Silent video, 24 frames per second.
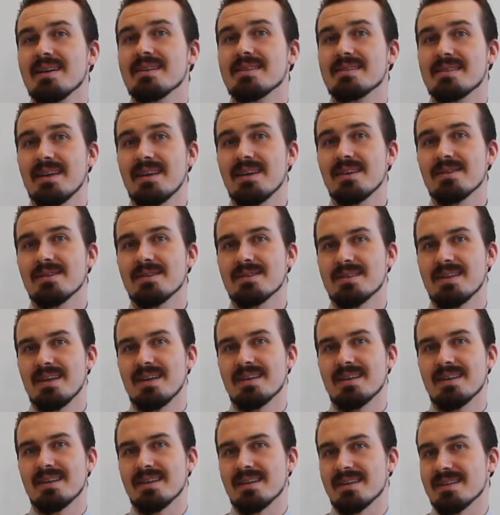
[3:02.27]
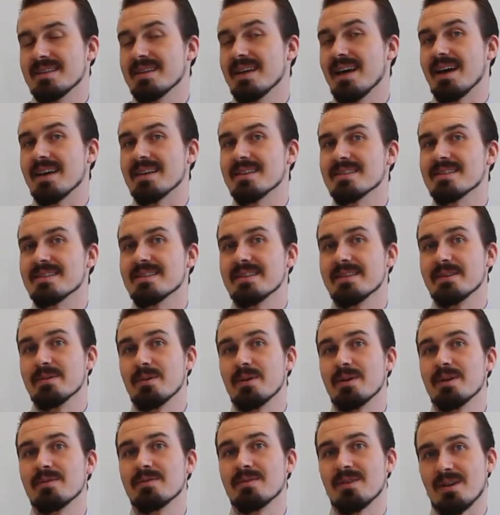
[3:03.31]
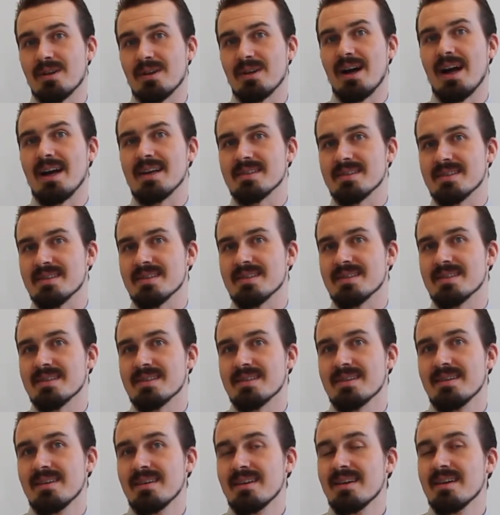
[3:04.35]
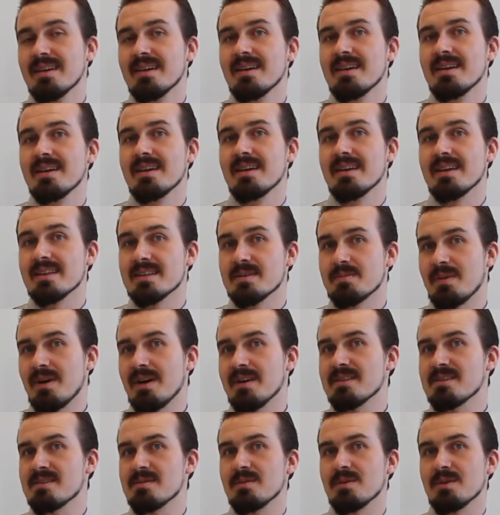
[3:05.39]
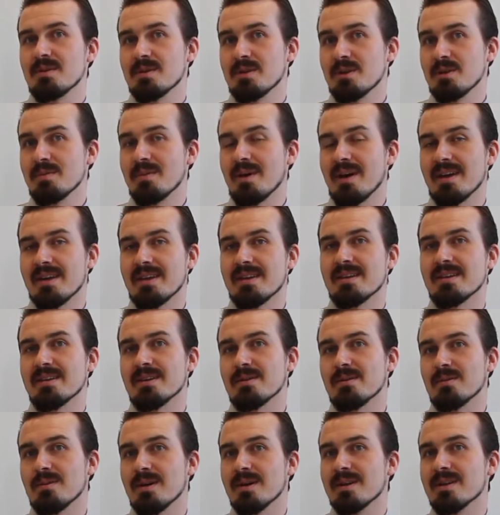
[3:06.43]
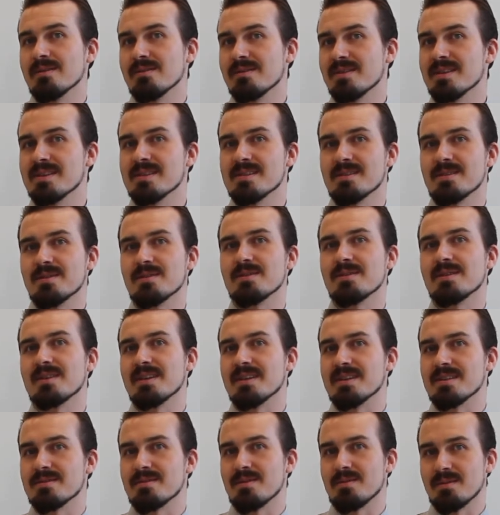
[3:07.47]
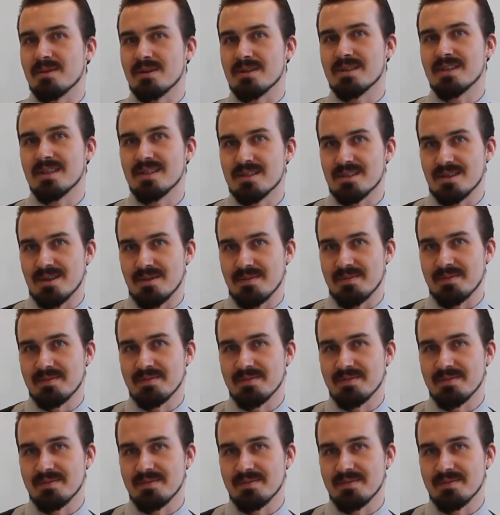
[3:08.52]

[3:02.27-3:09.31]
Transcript: Say you're taking a test in one of your classes. It's possible you might hear one of these two things from your teacher.